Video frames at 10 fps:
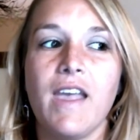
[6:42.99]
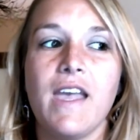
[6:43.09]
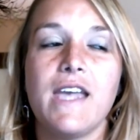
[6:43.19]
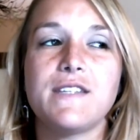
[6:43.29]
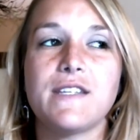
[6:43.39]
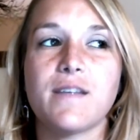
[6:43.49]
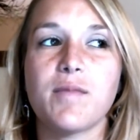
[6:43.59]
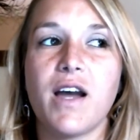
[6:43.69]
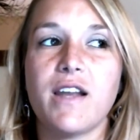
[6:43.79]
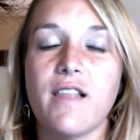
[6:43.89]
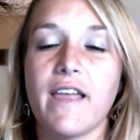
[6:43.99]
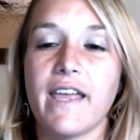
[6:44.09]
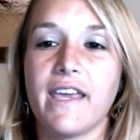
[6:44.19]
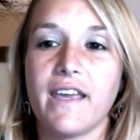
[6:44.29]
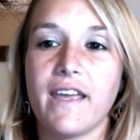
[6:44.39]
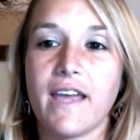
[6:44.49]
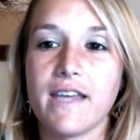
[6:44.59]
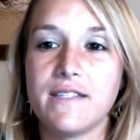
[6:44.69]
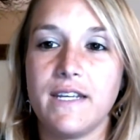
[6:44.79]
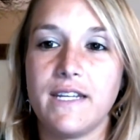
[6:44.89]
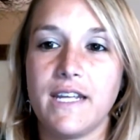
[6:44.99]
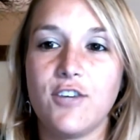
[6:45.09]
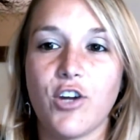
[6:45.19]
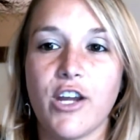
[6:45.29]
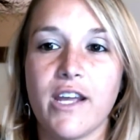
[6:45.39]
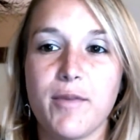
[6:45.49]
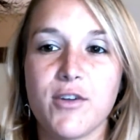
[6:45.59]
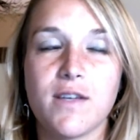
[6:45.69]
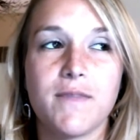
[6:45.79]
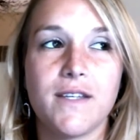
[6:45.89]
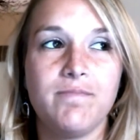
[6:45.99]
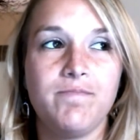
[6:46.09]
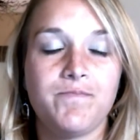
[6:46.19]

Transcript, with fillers: Is it some kind of like STD cream or something?